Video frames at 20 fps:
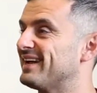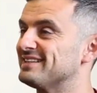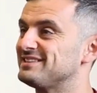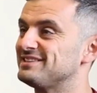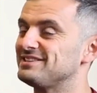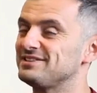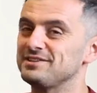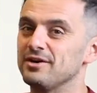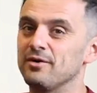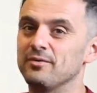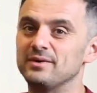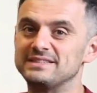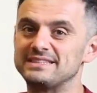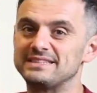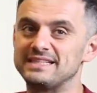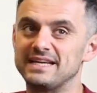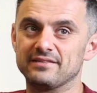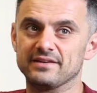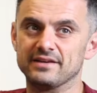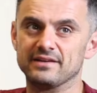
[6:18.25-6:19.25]
it's so
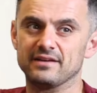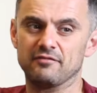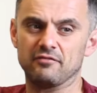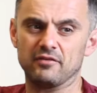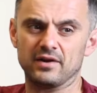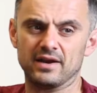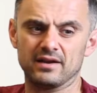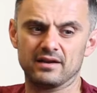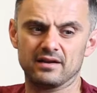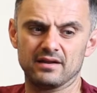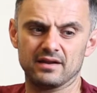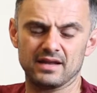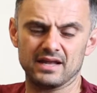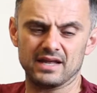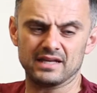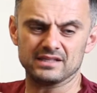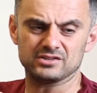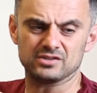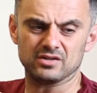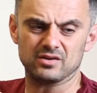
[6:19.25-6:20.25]
insanely different.
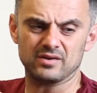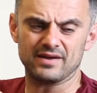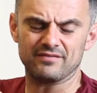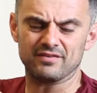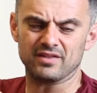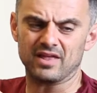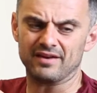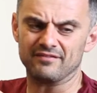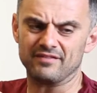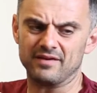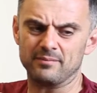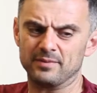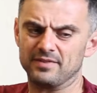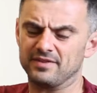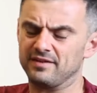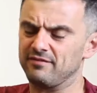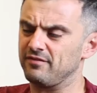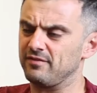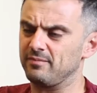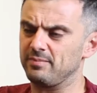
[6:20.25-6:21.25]
And so I have a lot of
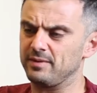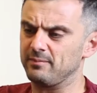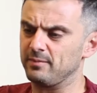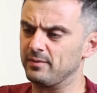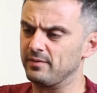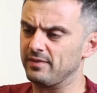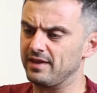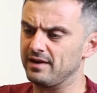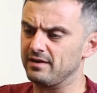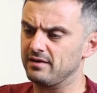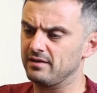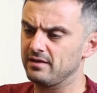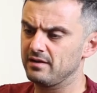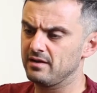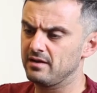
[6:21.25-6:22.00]
empathy for people that